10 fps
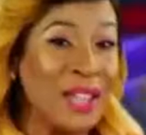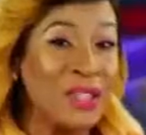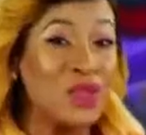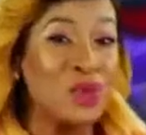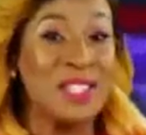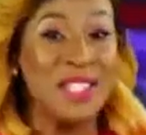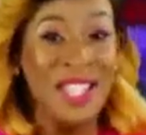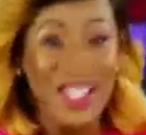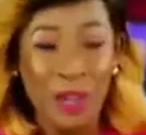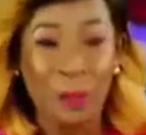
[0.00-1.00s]
in
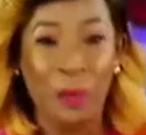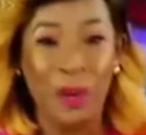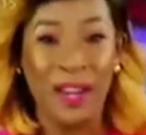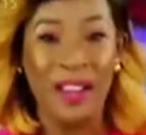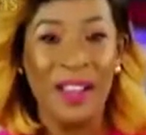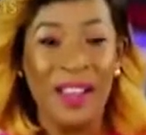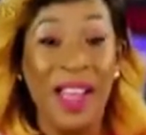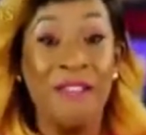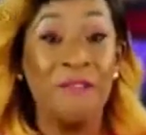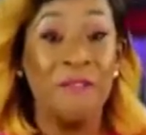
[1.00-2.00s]
strategic prayer
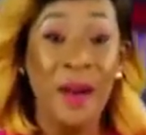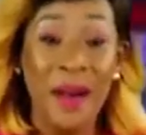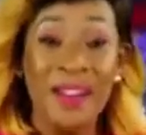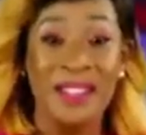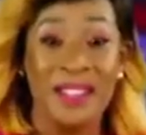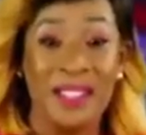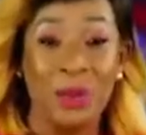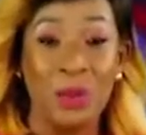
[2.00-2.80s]
and financing